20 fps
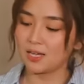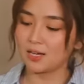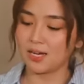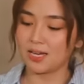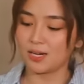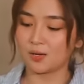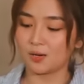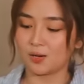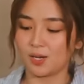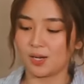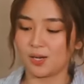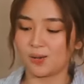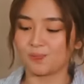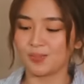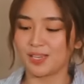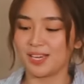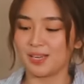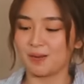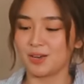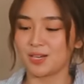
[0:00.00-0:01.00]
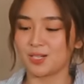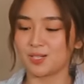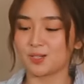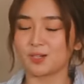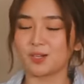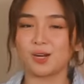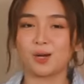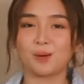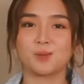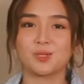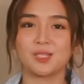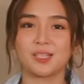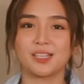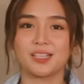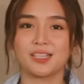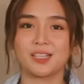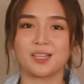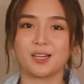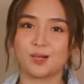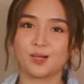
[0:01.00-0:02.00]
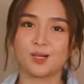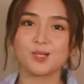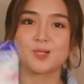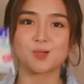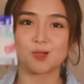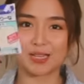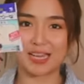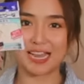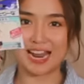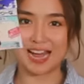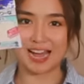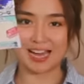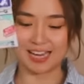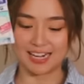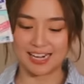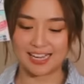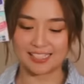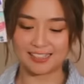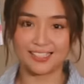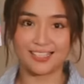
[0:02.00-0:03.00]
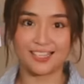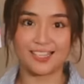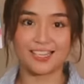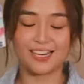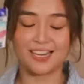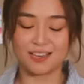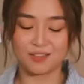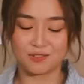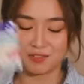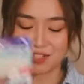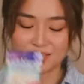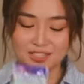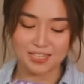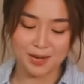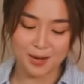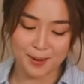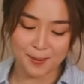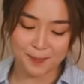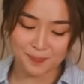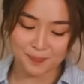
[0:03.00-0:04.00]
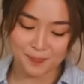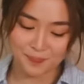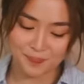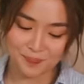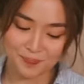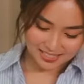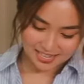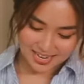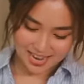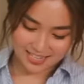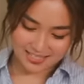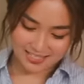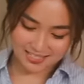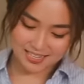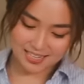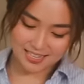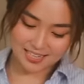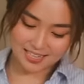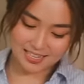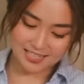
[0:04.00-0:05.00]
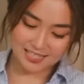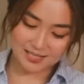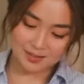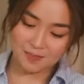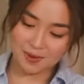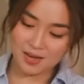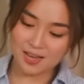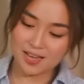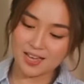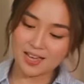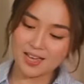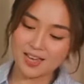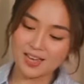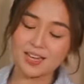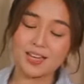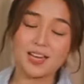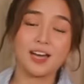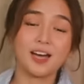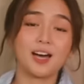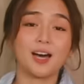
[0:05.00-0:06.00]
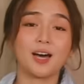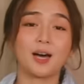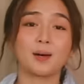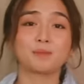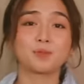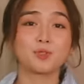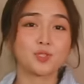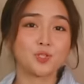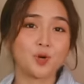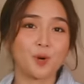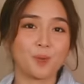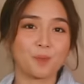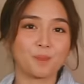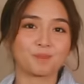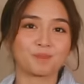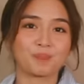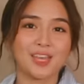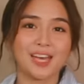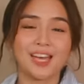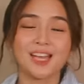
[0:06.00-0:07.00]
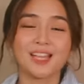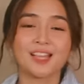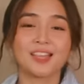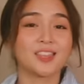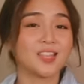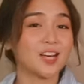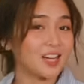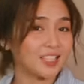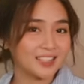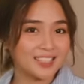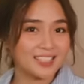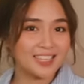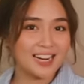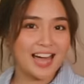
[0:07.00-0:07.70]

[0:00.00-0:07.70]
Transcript: and all. And medyo clumsy din ako, so kailangan natin yan every time. Next is my soap. Not an